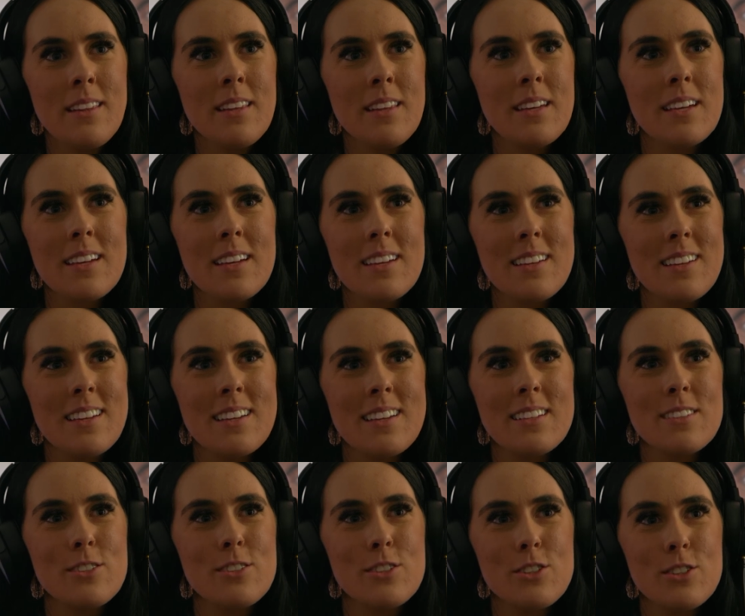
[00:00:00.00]
Like,
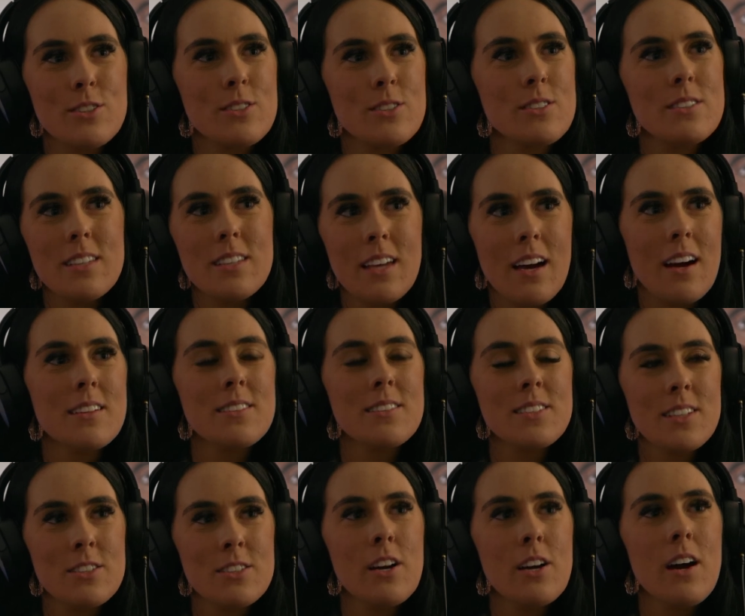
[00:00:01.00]
it's just, it's
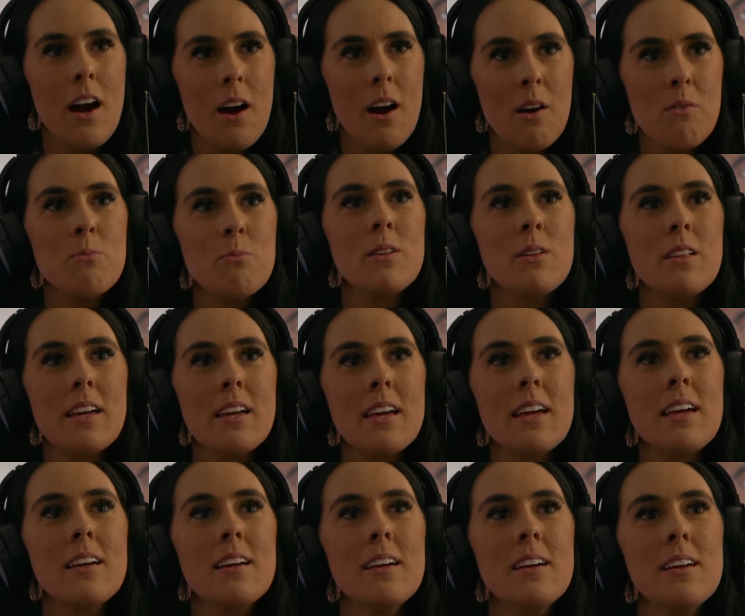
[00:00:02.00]
such a
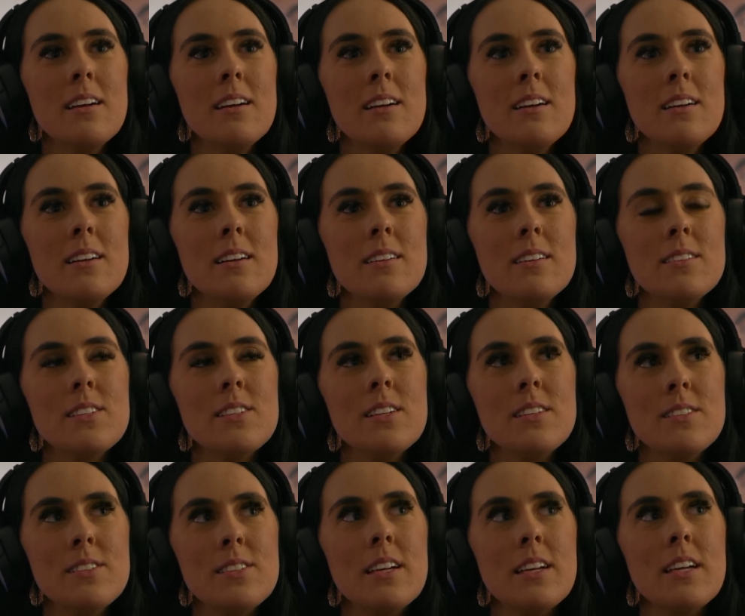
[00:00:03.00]
humbling
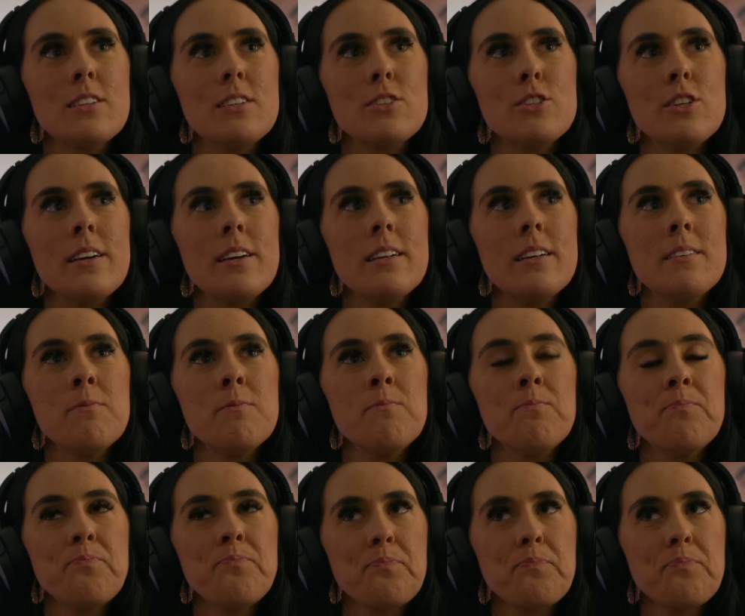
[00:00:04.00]
sensation,